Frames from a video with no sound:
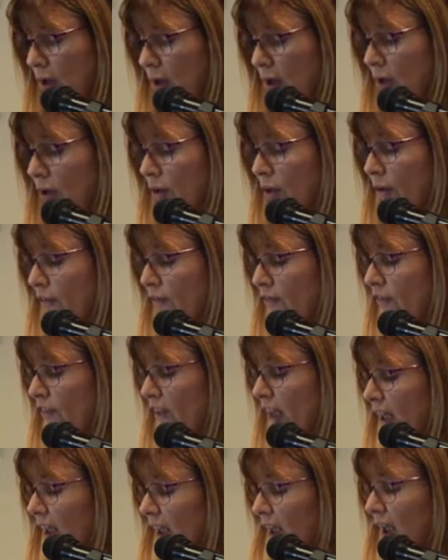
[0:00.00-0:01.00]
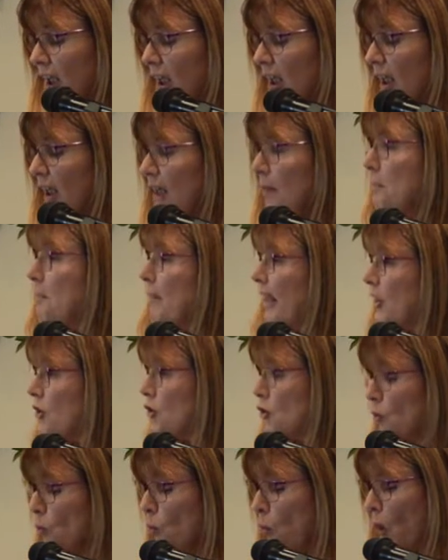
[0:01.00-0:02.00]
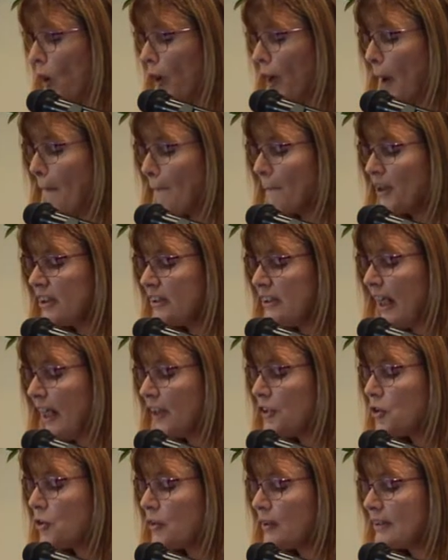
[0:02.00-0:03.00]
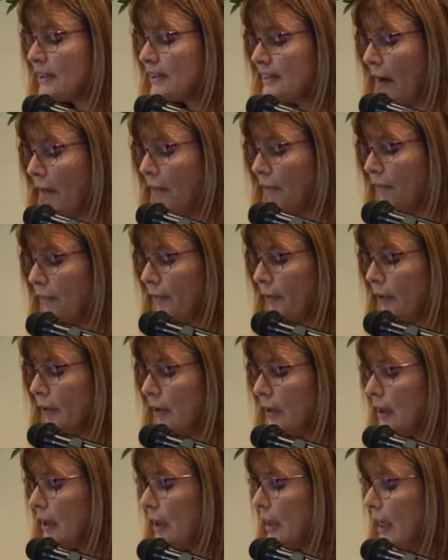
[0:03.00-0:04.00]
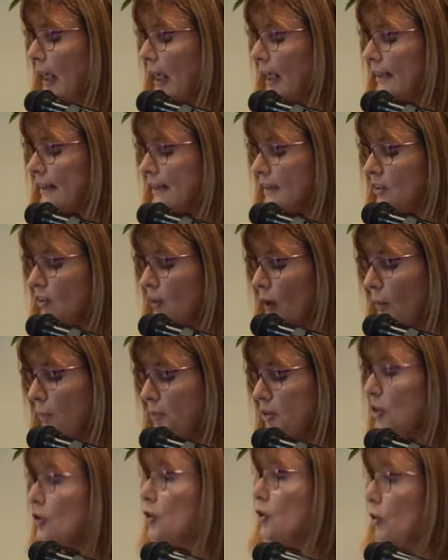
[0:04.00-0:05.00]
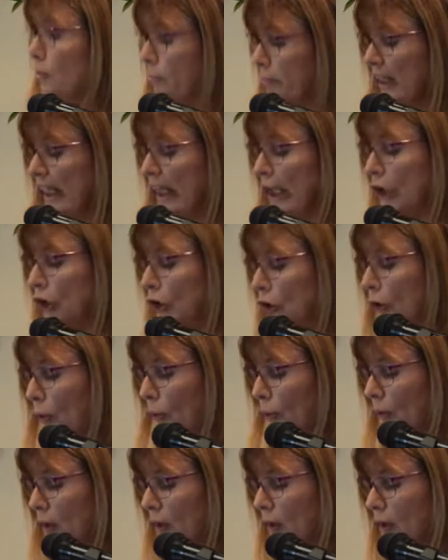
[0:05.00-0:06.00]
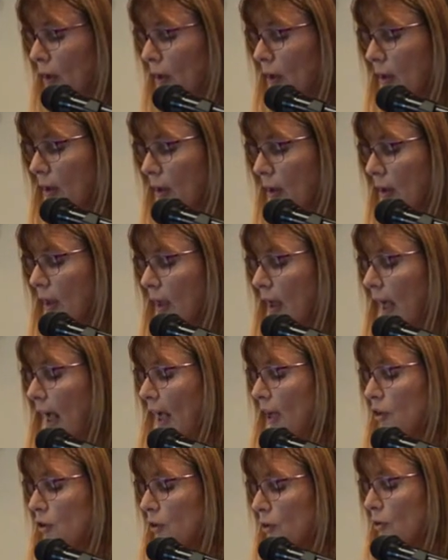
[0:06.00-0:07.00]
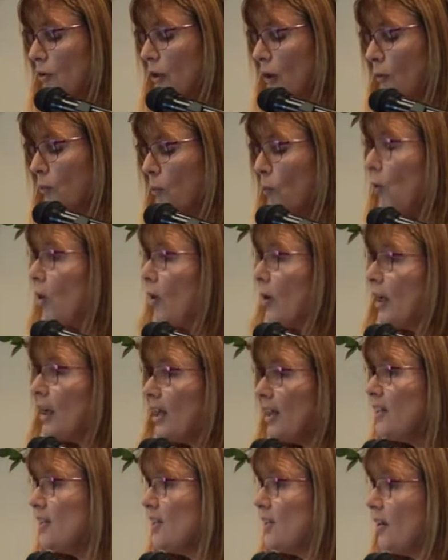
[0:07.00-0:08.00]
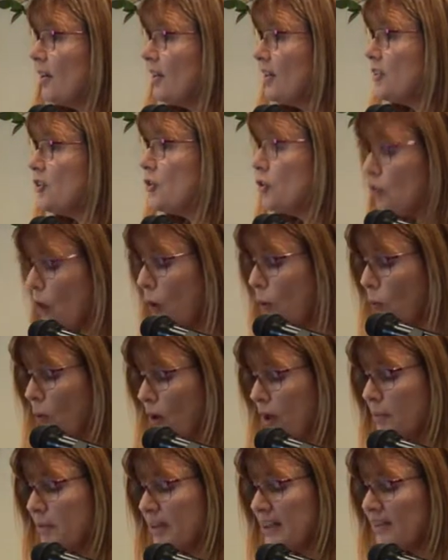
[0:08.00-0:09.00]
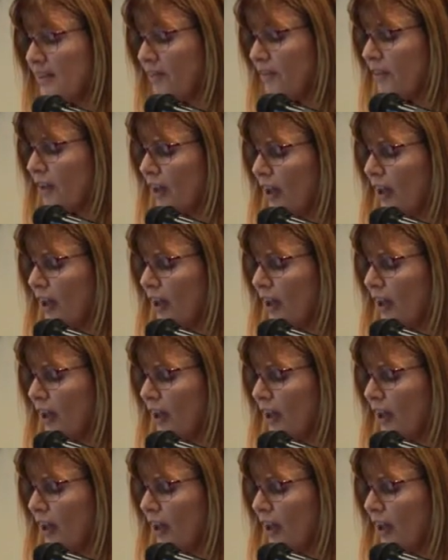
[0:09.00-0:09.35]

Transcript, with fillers: You know, fear makes you want to protect yourself. It stops you being you and you don't want, you know, because you don't want to be different.